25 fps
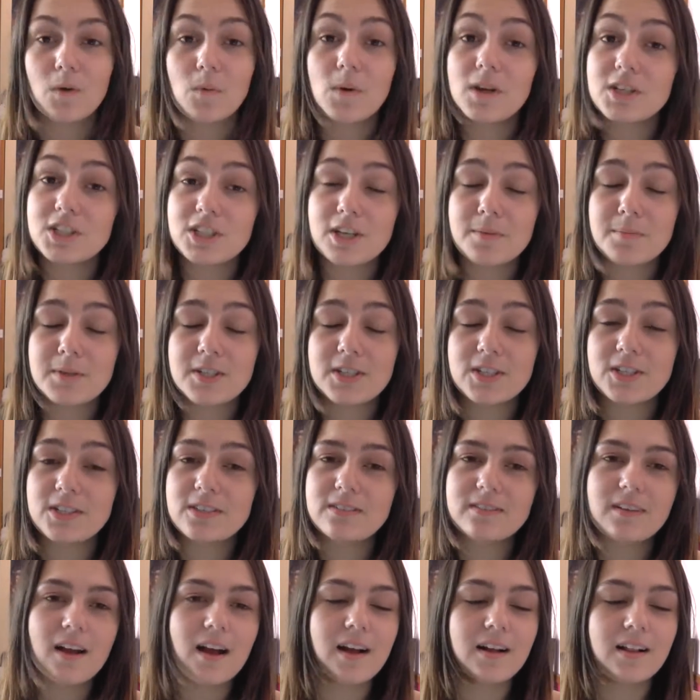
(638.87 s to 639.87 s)
Question number
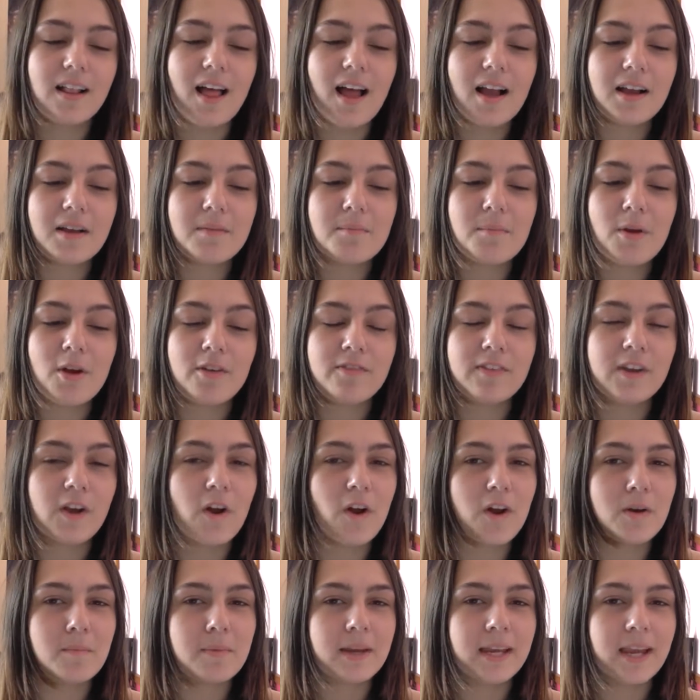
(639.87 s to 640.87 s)
two Are Clarke and Murphy
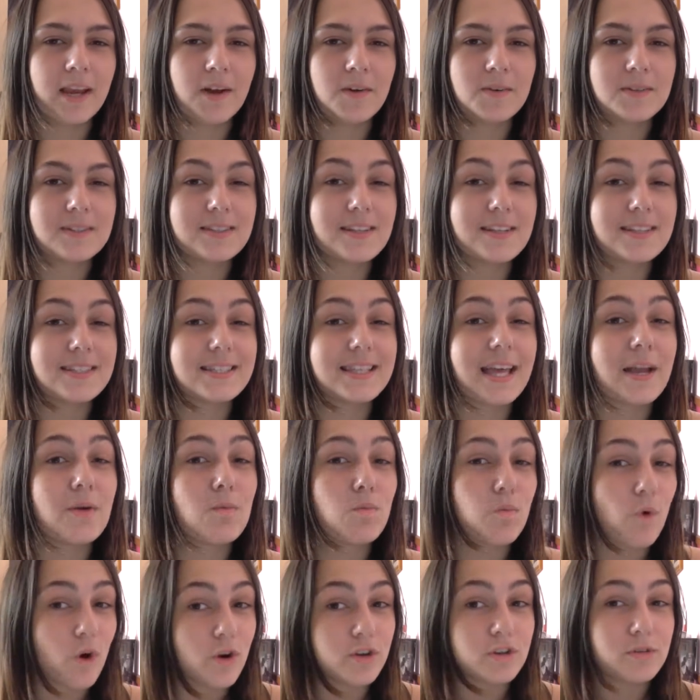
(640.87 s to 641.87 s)
going to be killed since they
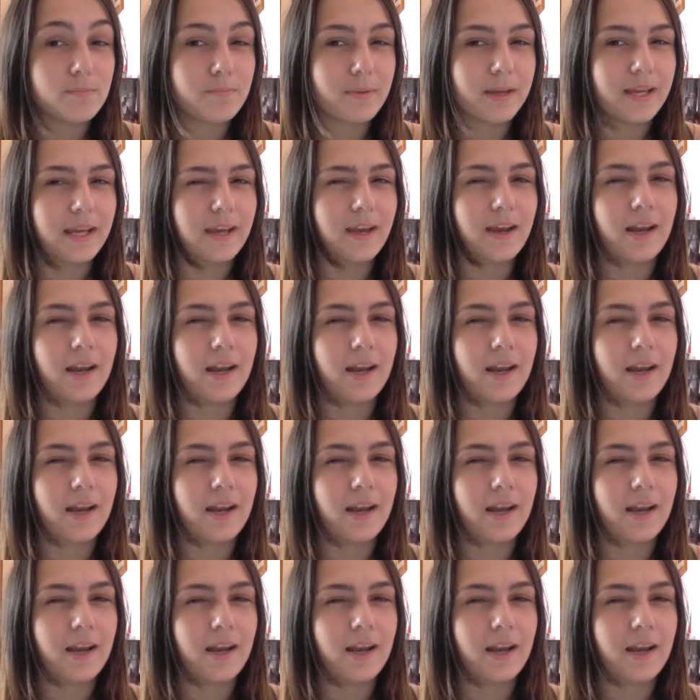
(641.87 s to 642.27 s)
won't be